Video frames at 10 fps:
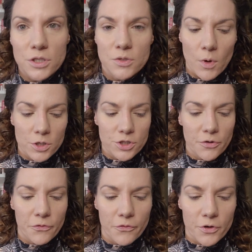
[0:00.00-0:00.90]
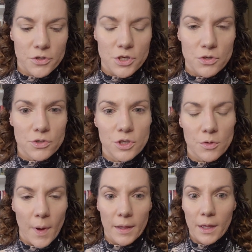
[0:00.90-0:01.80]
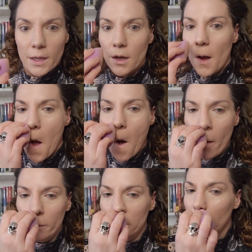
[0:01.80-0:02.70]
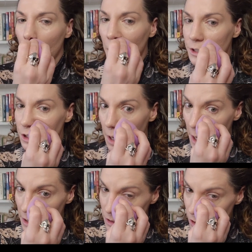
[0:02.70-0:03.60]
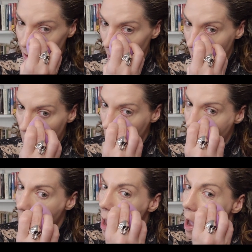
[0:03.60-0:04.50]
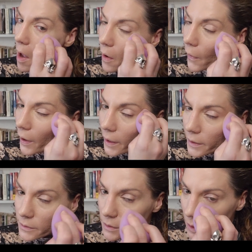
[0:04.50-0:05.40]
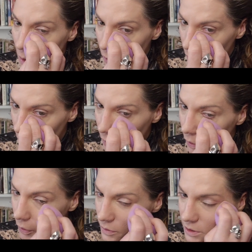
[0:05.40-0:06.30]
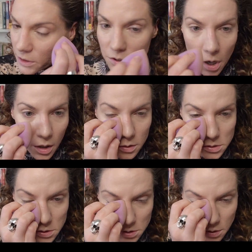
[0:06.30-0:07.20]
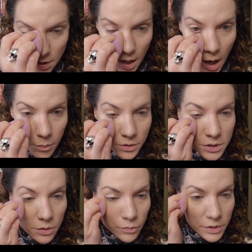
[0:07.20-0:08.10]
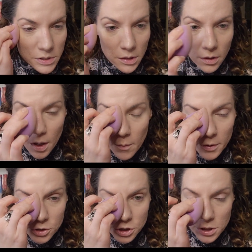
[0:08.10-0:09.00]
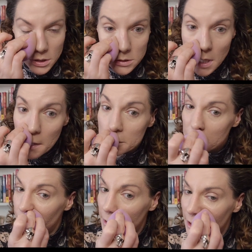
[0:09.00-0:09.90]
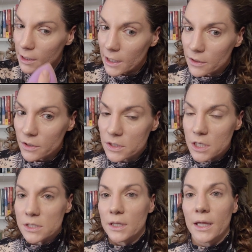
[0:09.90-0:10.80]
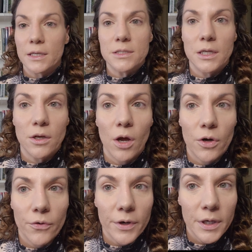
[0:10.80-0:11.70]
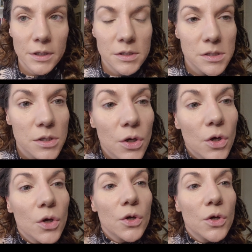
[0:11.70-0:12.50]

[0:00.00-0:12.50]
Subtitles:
I just watched her first YouTube. I like only watched her Instagram and her TikToks up until recently, but she said she really liked this because it like did not crease.